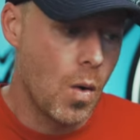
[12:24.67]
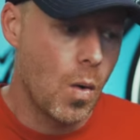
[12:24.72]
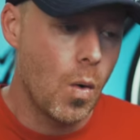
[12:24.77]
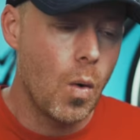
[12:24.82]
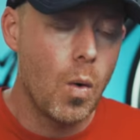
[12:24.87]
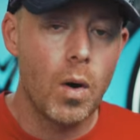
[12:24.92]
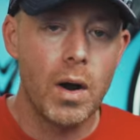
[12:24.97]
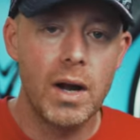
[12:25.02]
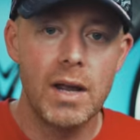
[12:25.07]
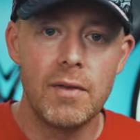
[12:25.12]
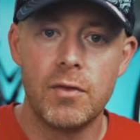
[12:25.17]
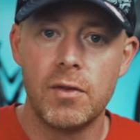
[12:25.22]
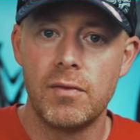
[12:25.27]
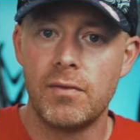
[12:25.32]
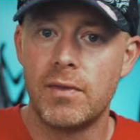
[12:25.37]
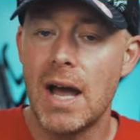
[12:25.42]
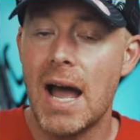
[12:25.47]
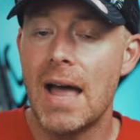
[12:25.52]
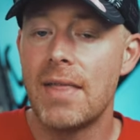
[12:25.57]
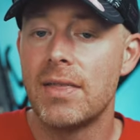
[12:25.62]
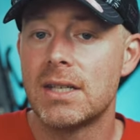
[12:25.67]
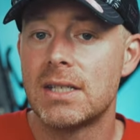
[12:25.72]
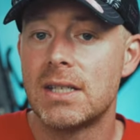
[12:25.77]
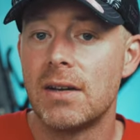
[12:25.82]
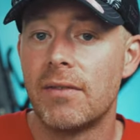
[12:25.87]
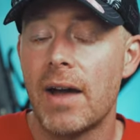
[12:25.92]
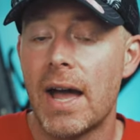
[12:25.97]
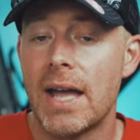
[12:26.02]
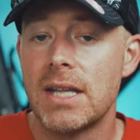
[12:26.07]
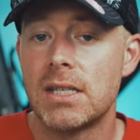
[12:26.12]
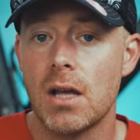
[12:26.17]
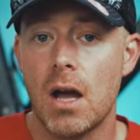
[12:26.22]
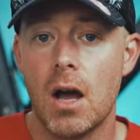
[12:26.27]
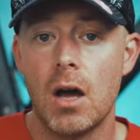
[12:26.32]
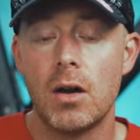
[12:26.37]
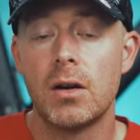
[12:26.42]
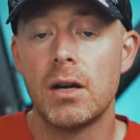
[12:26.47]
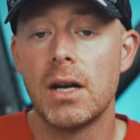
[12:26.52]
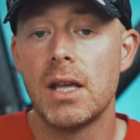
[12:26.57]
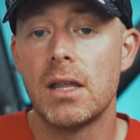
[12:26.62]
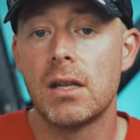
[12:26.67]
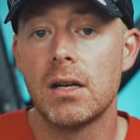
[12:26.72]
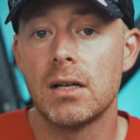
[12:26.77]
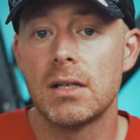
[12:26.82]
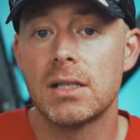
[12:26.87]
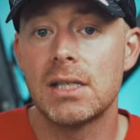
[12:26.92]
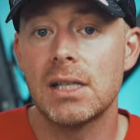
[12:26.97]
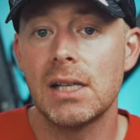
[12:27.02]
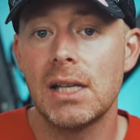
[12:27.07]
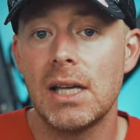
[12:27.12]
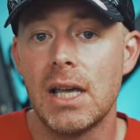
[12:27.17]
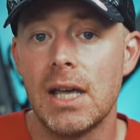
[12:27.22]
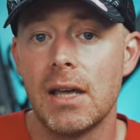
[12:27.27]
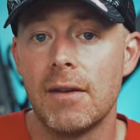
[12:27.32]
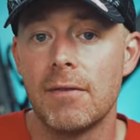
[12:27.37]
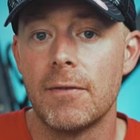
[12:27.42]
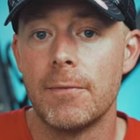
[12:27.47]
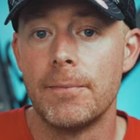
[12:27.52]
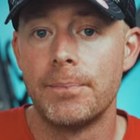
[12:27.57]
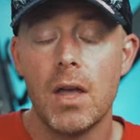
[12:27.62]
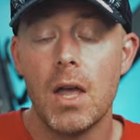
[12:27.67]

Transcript: or if you've got this device underneath your sleeve.